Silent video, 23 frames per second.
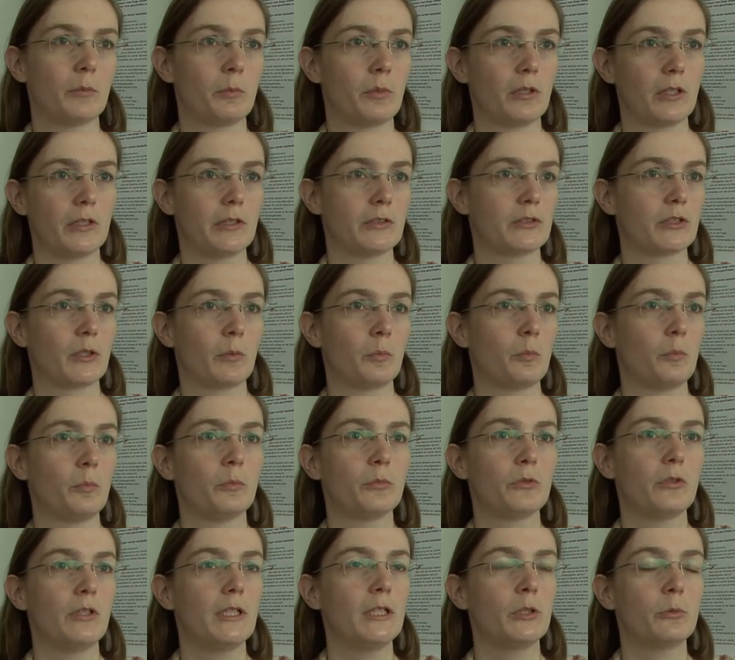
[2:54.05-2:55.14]
applying
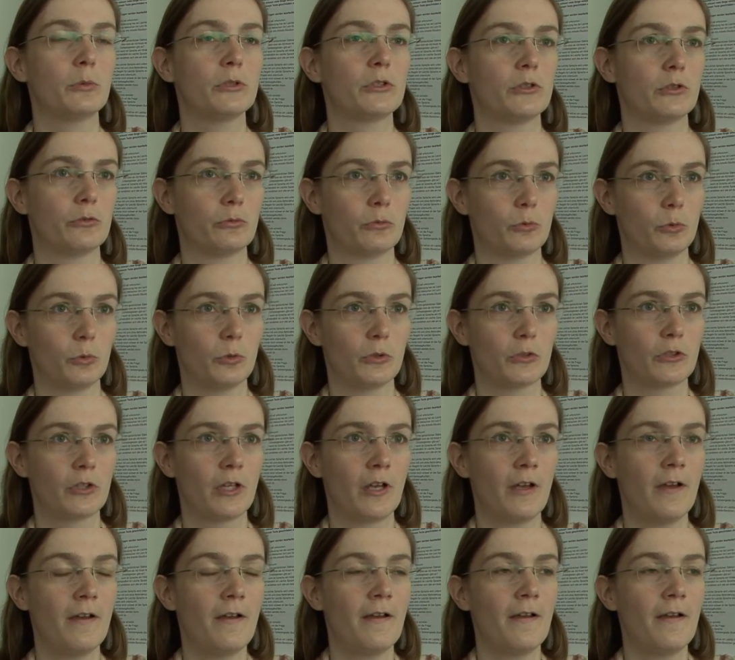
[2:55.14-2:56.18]
some linguistic rules.